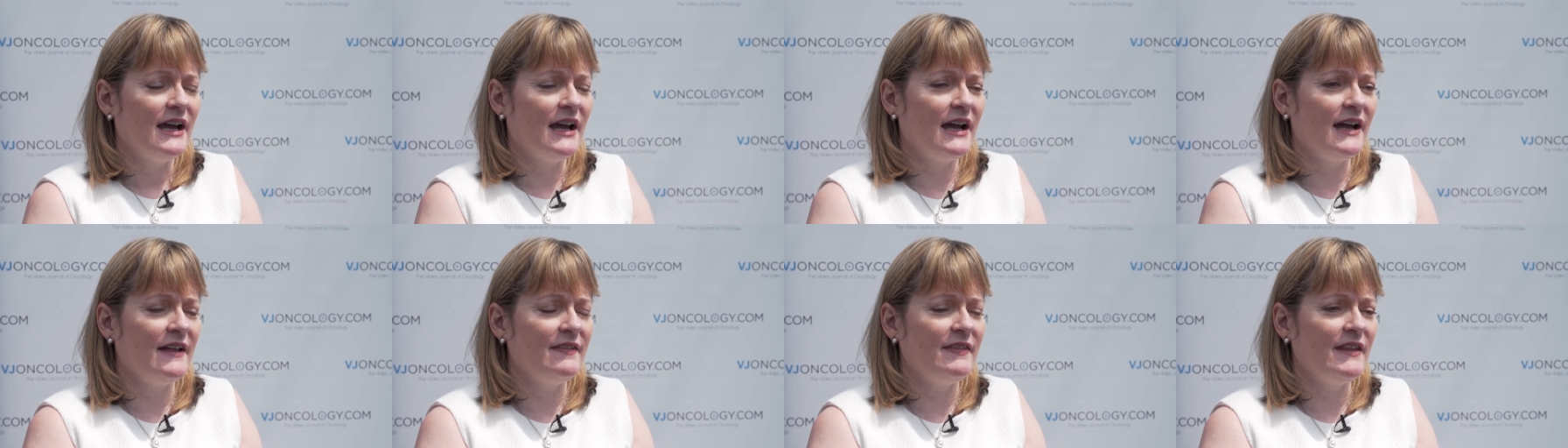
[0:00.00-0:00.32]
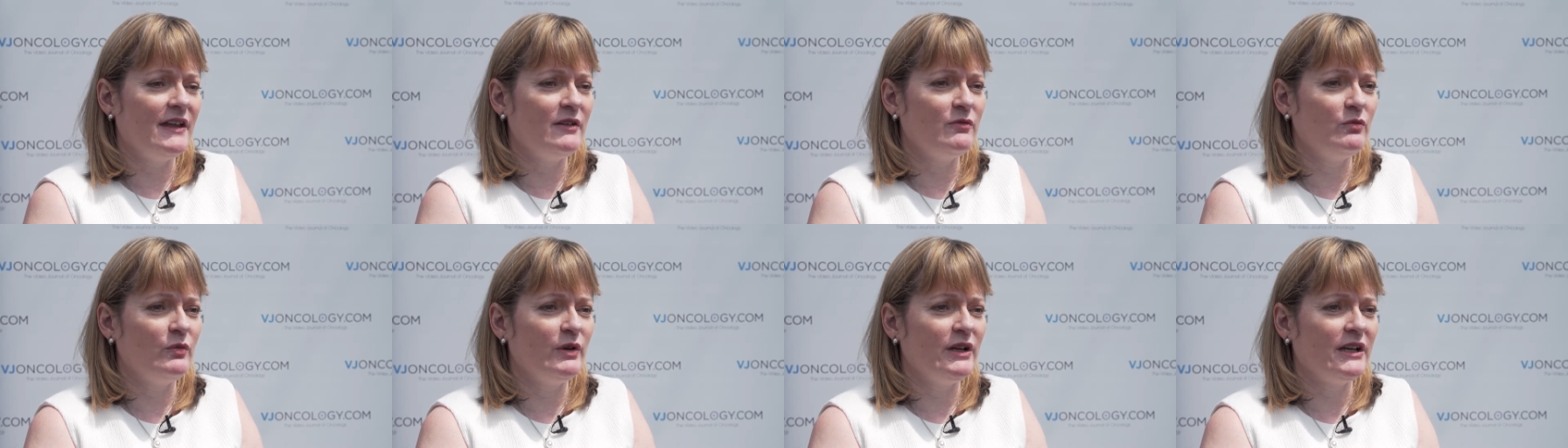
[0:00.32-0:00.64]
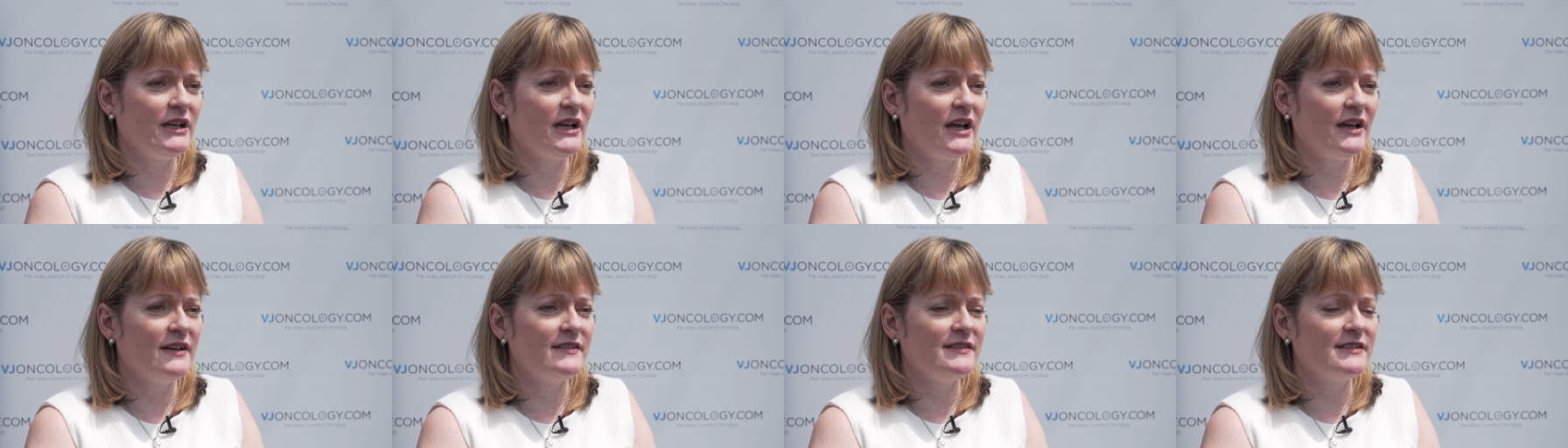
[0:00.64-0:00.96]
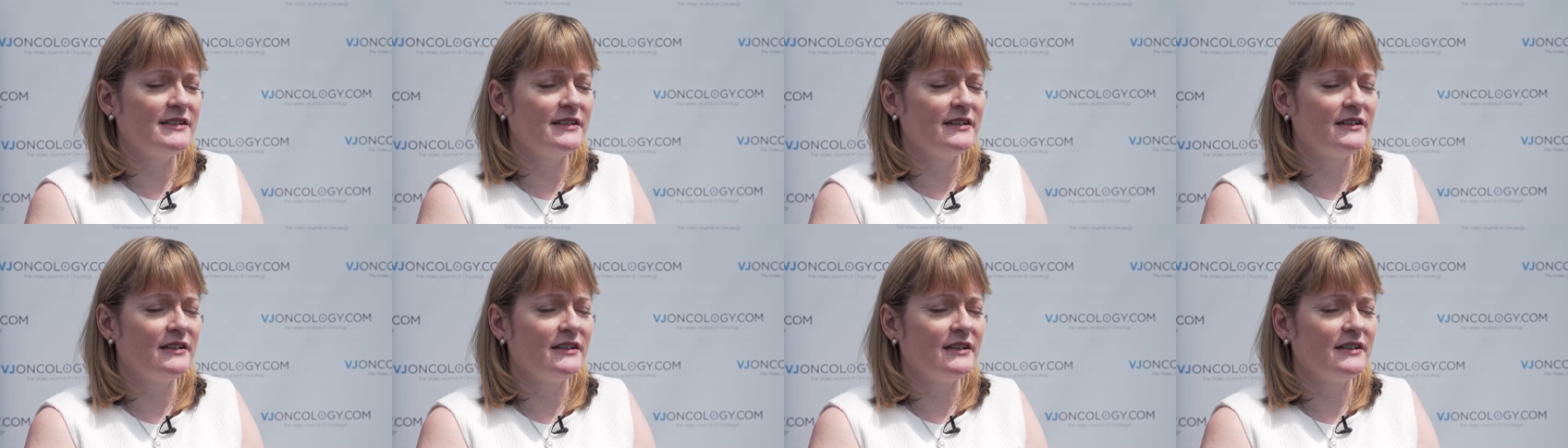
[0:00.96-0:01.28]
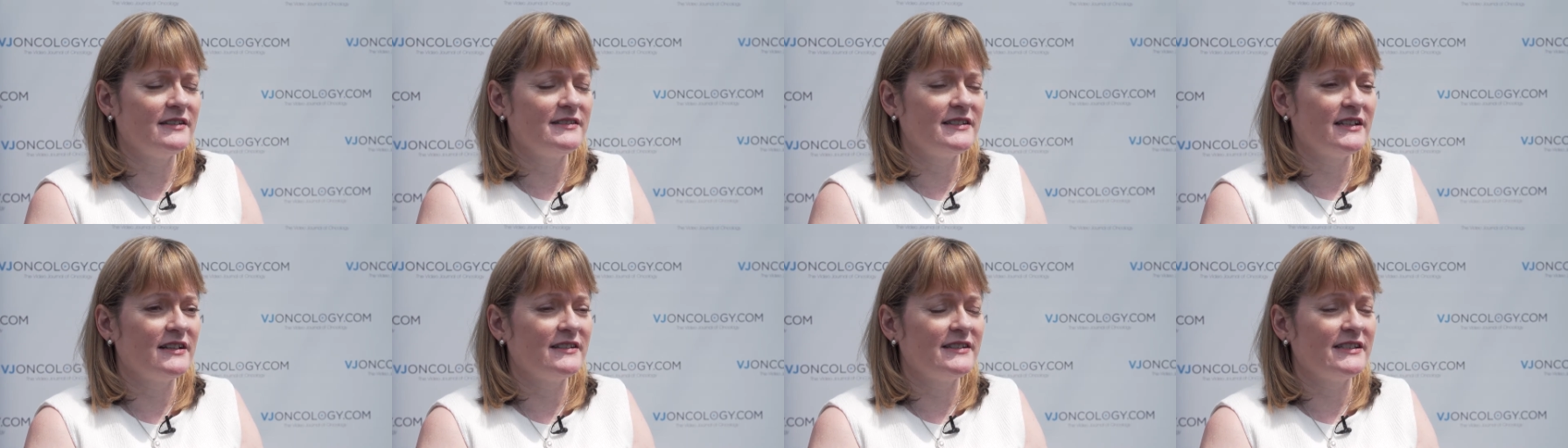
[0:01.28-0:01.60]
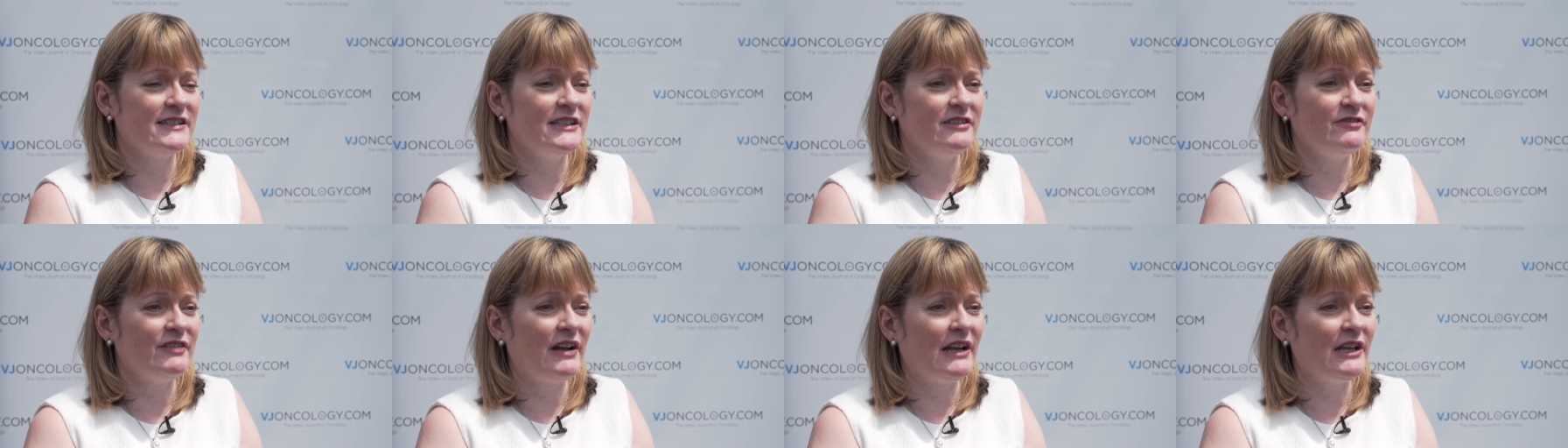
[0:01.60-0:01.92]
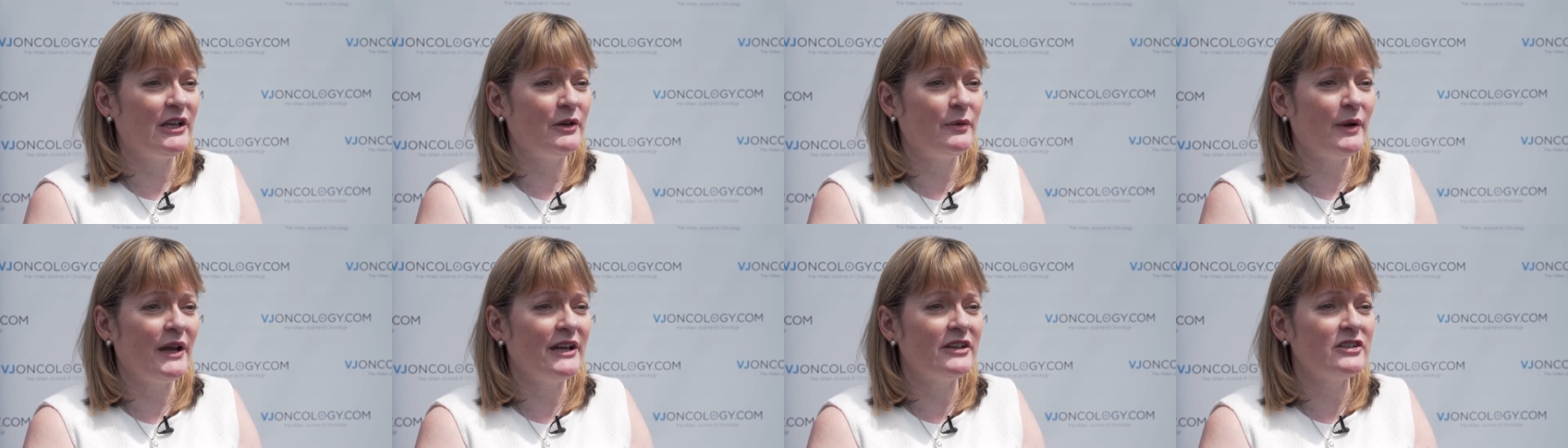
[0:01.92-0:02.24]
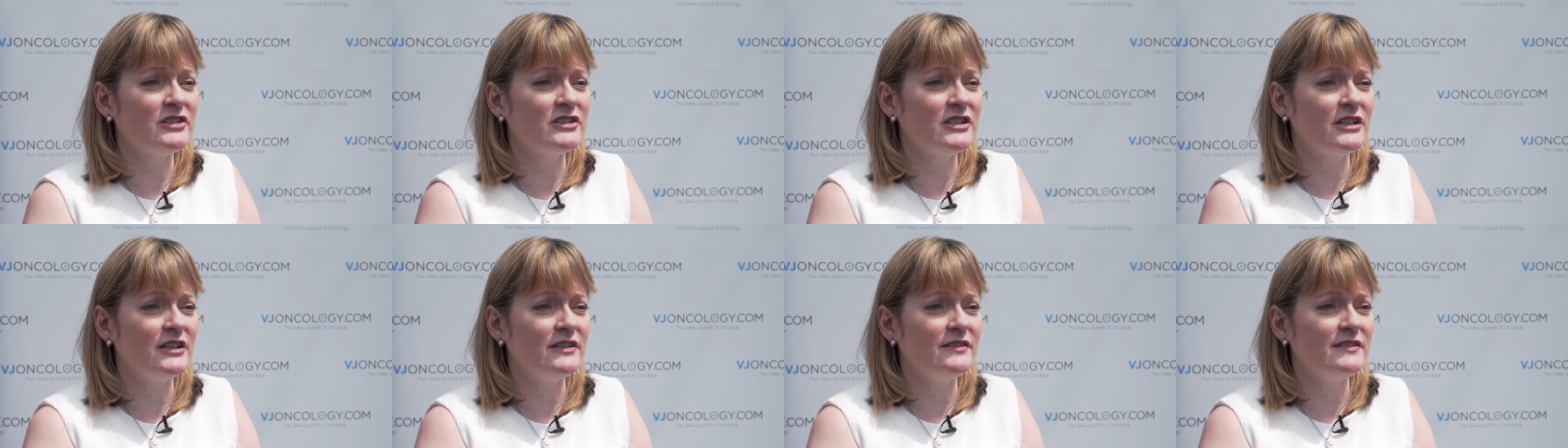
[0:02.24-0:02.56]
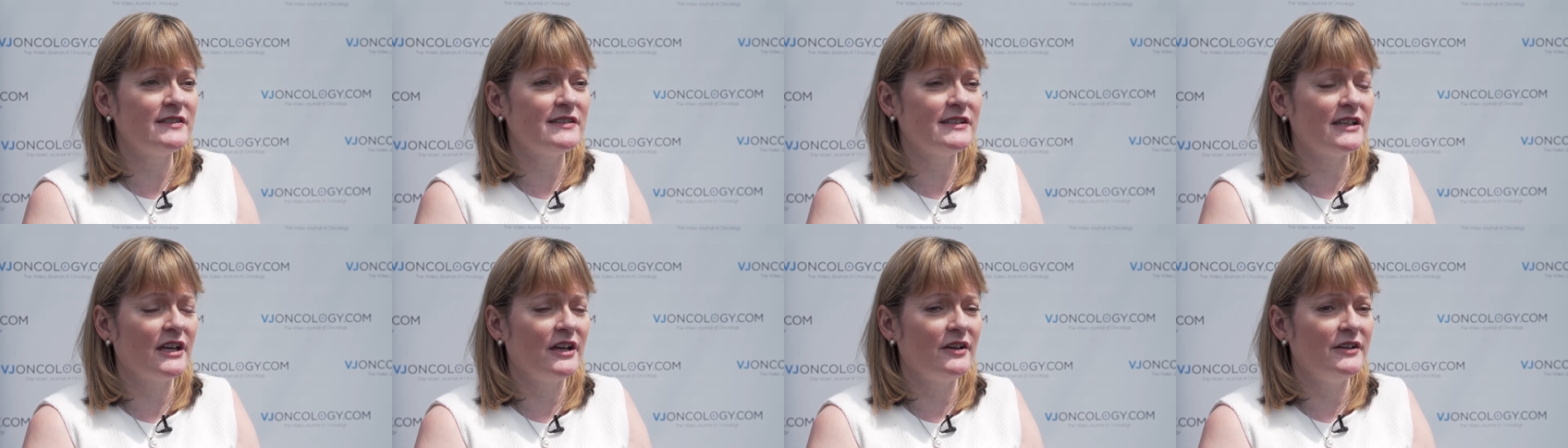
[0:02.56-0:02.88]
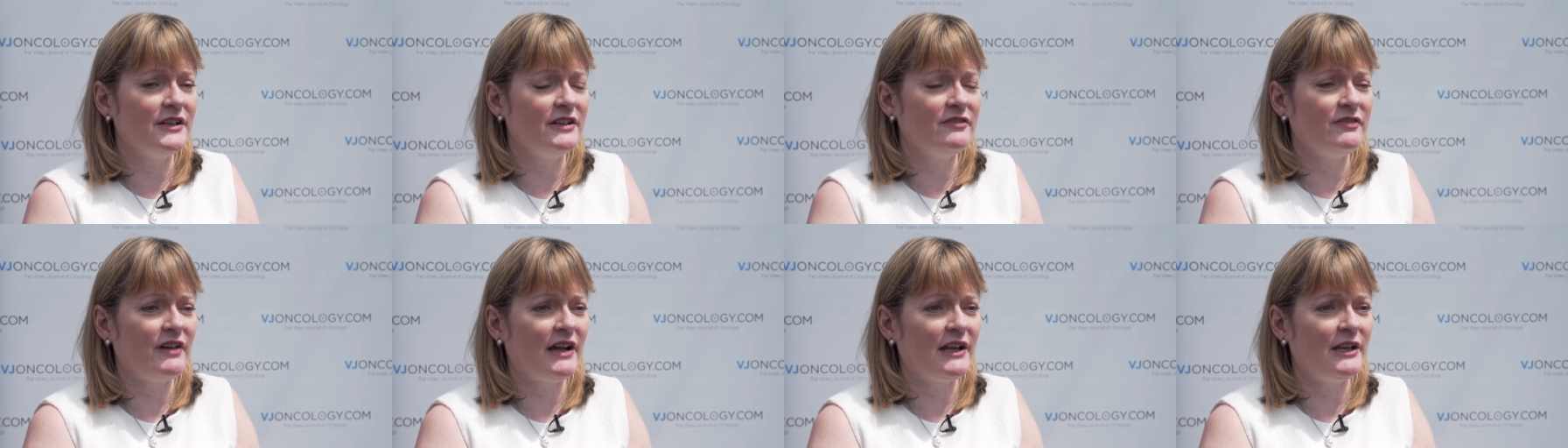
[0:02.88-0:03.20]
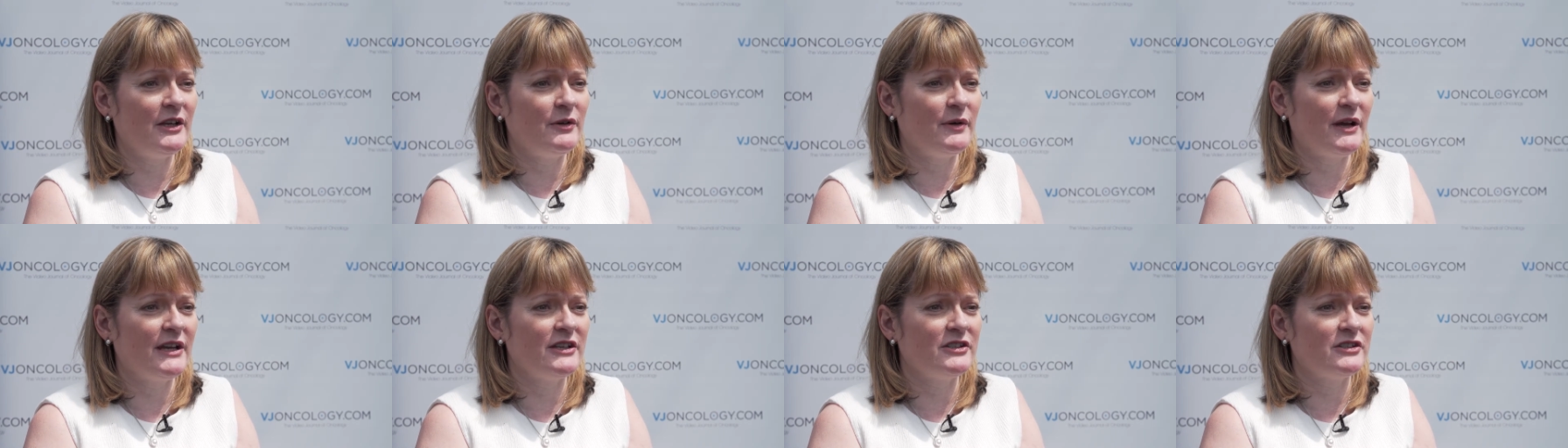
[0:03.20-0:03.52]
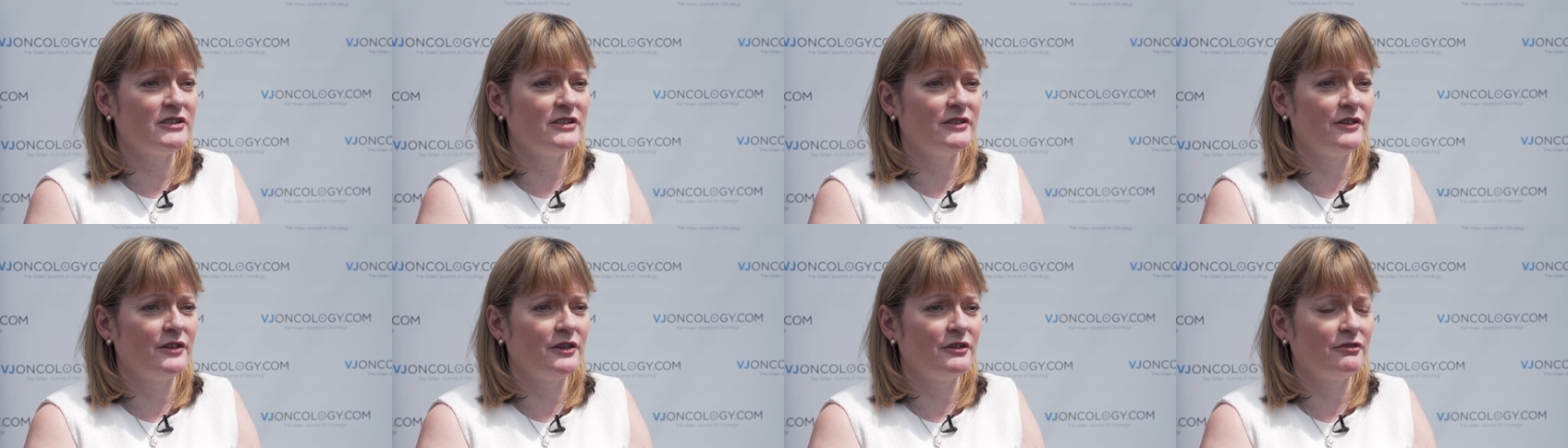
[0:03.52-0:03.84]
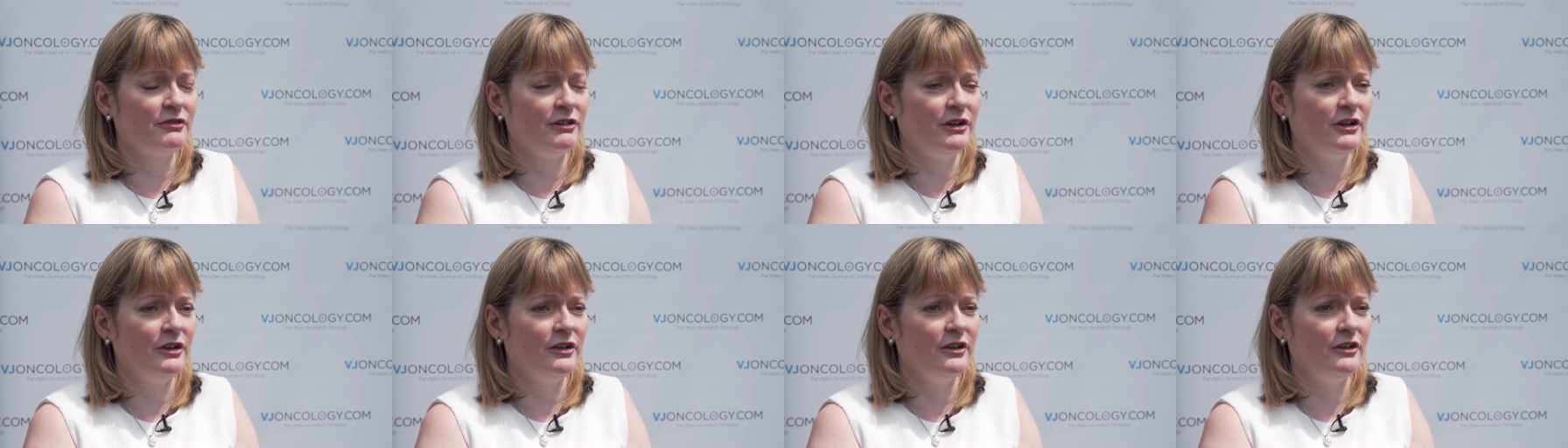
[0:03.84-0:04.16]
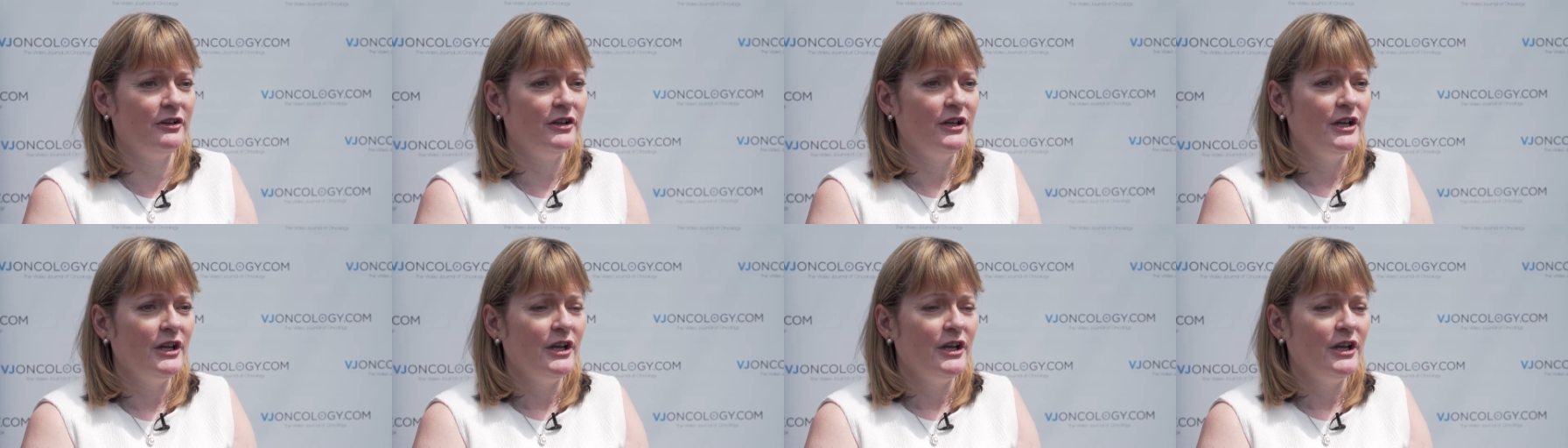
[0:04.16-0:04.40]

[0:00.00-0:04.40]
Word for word: and then we're going to conduct an evaluation, so an evaluation through